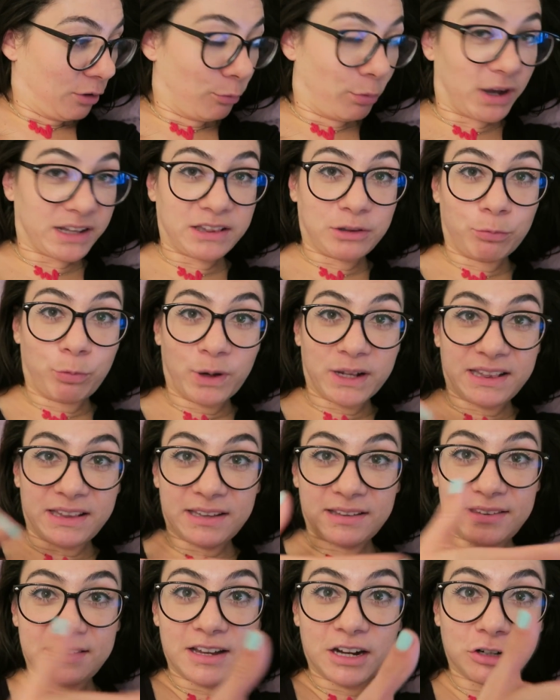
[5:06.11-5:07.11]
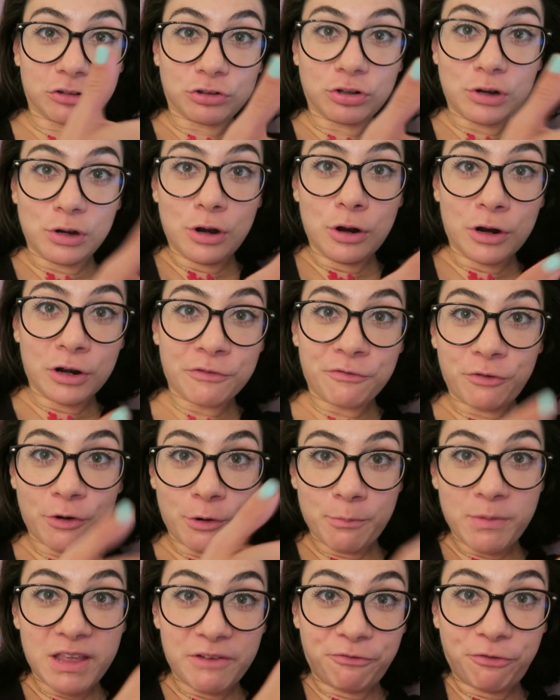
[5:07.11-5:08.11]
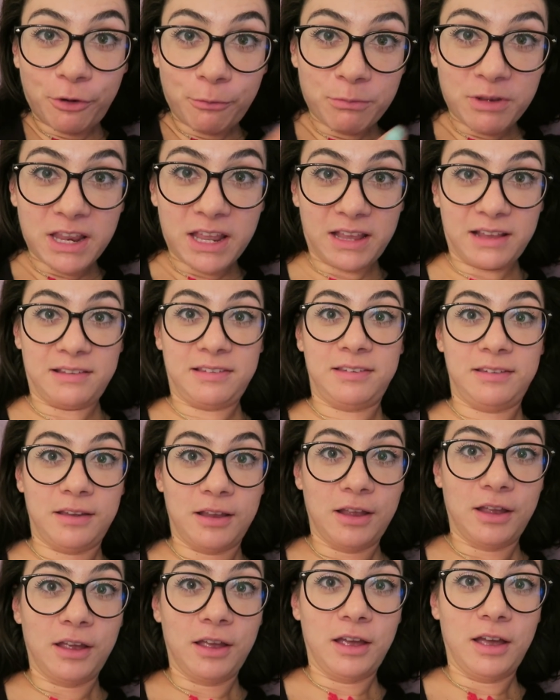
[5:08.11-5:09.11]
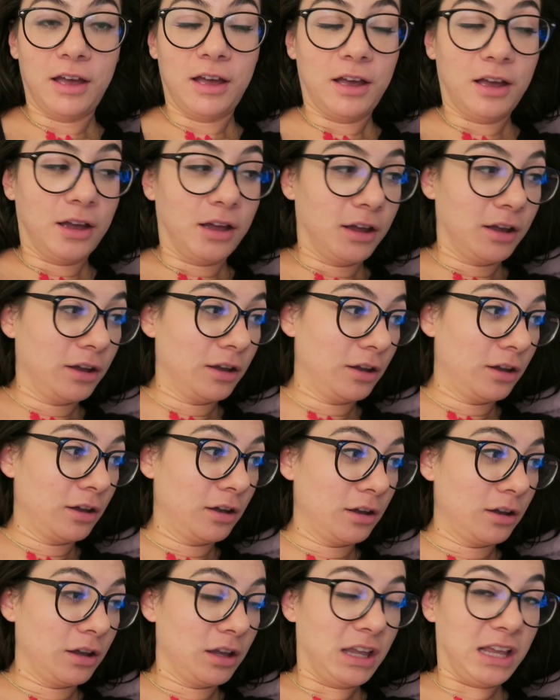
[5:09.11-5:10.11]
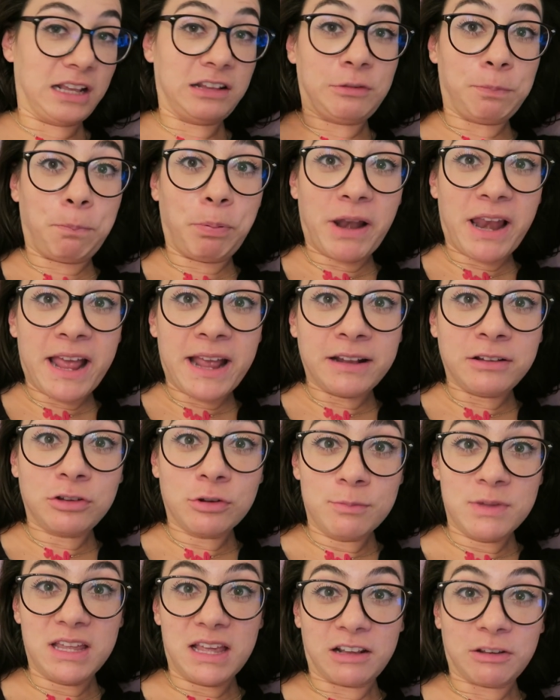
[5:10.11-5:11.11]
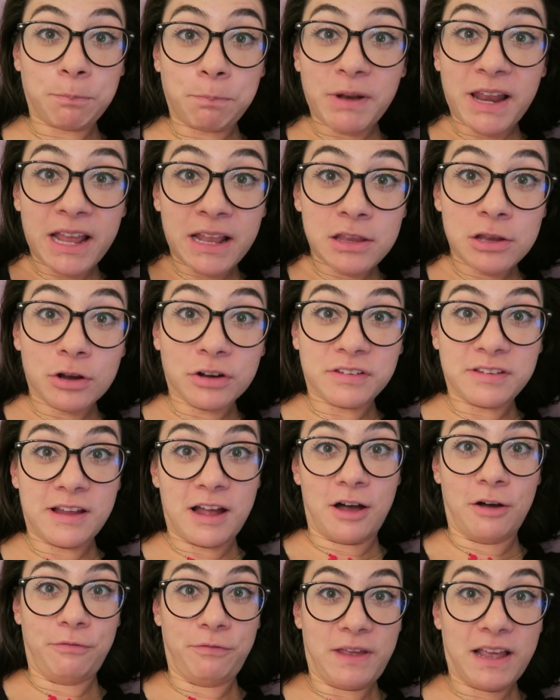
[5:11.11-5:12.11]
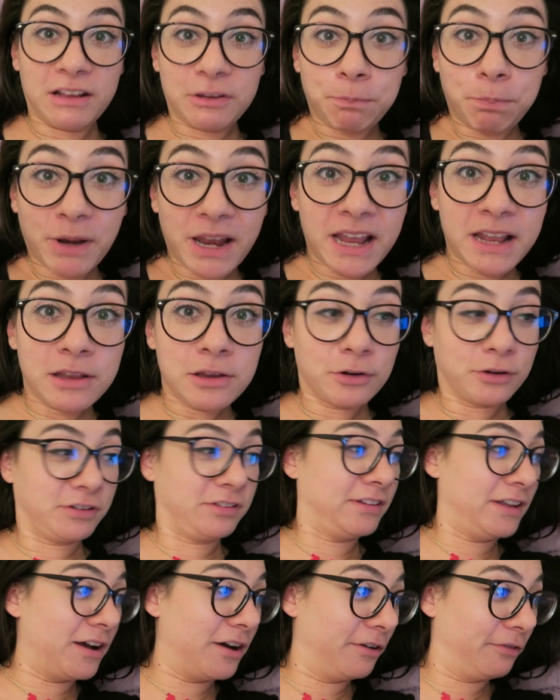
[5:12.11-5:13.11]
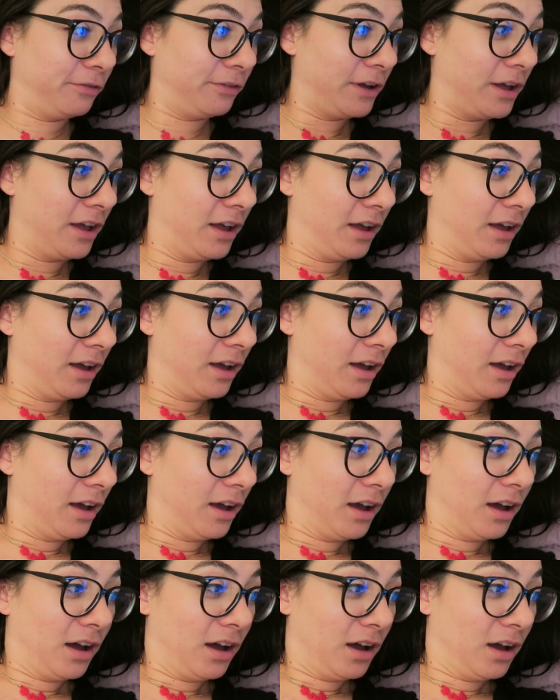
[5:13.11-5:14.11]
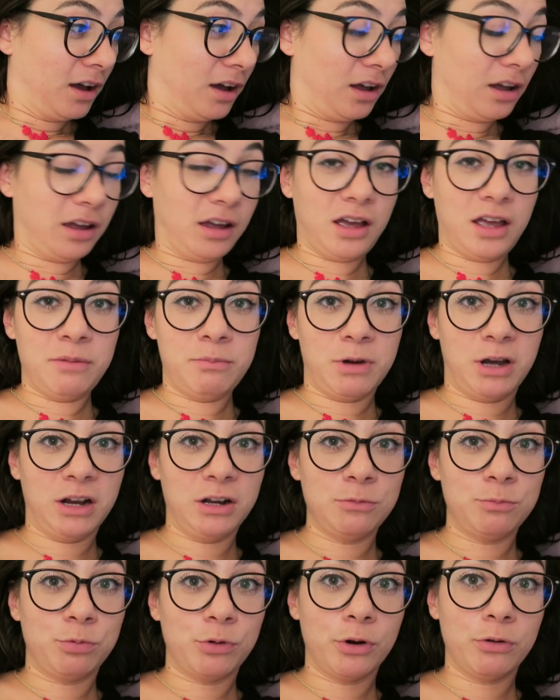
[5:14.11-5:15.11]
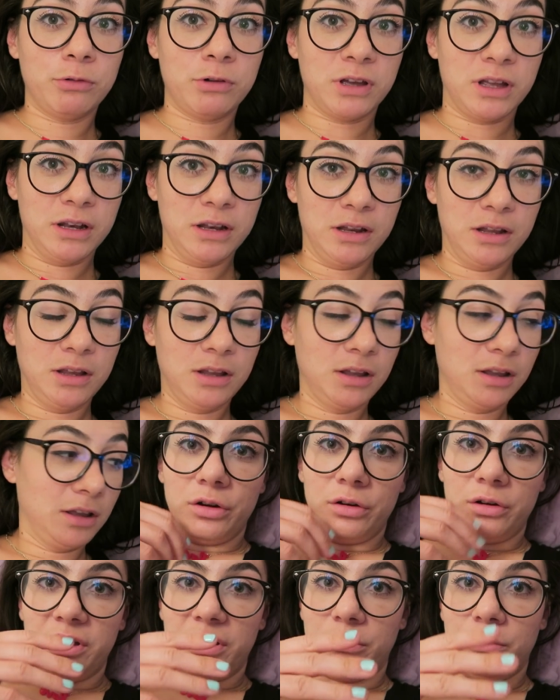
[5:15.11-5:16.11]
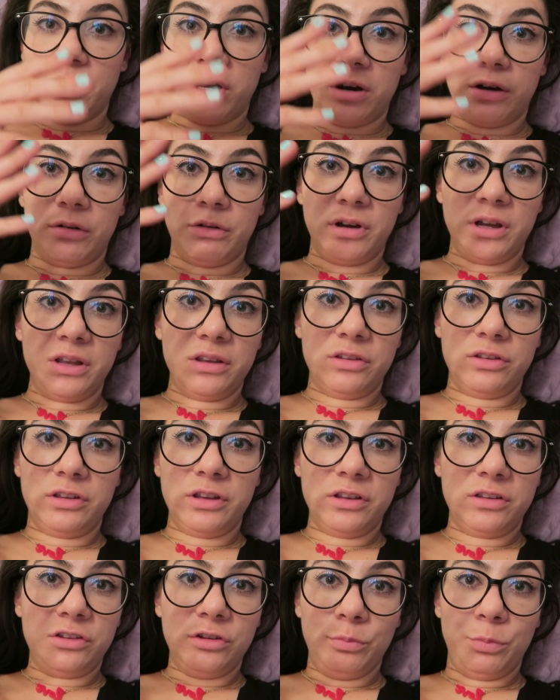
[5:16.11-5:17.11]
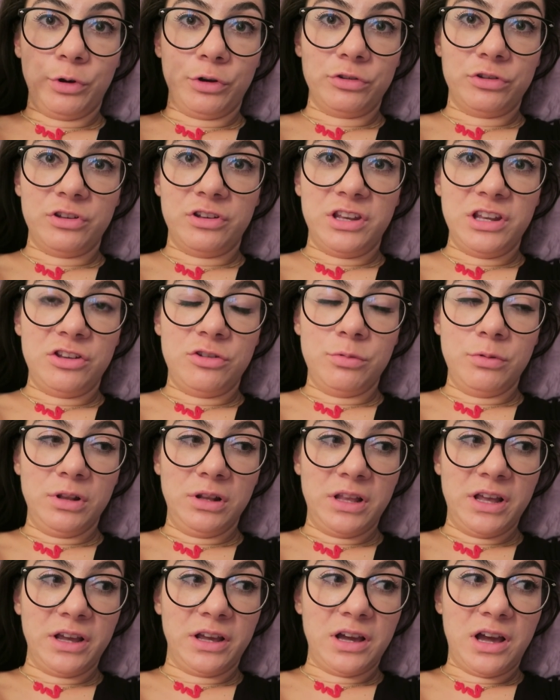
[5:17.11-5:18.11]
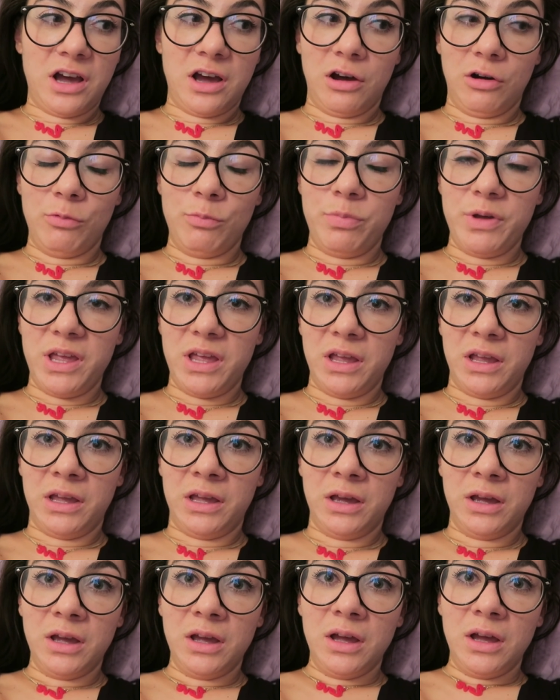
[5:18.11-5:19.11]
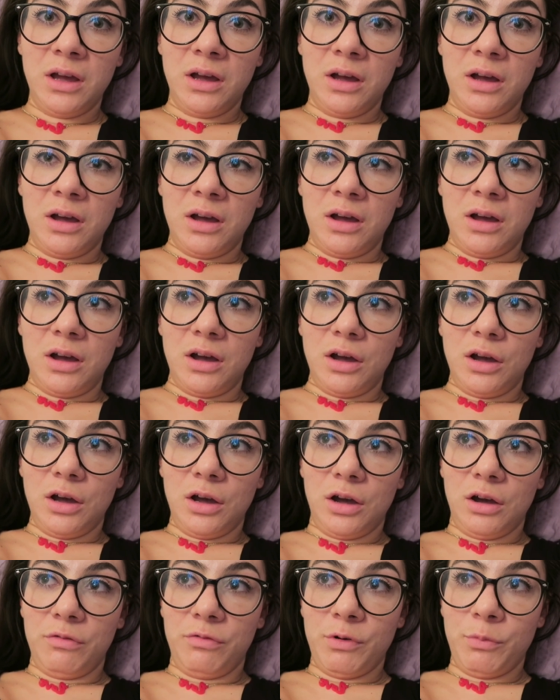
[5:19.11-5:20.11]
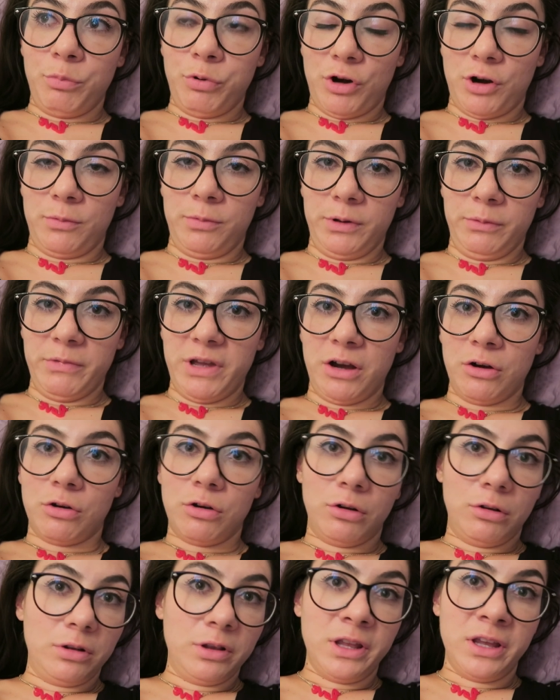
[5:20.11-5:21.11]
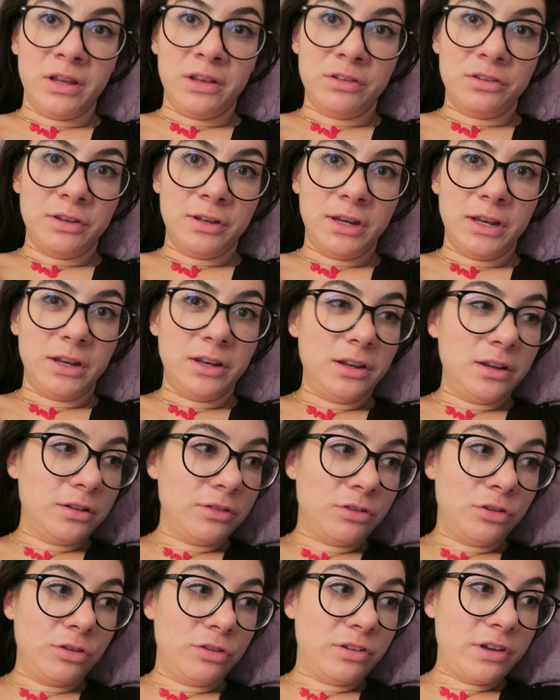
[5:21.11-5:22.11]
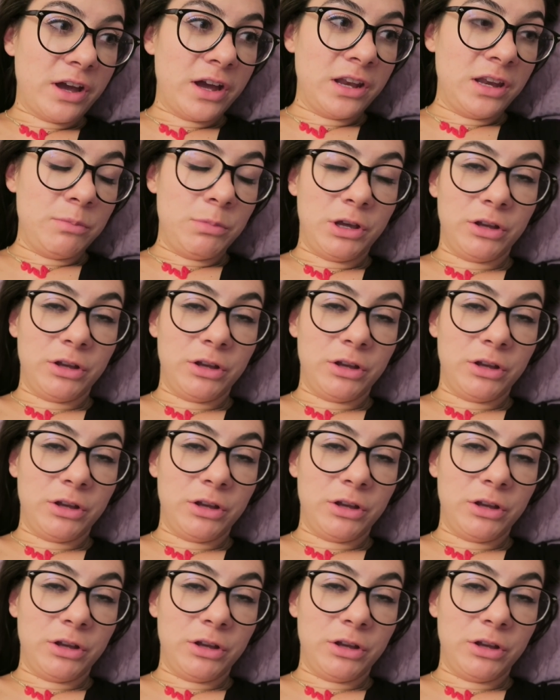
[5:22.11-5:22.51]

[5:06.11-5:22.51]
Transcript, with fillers: What is there to learn for me from this? Explain to me. Explain yourself. Explain yourself. I'm heartbroken. Okay, wow. Is this supposed to teach me like how big of a problem alcohol is in Indian society?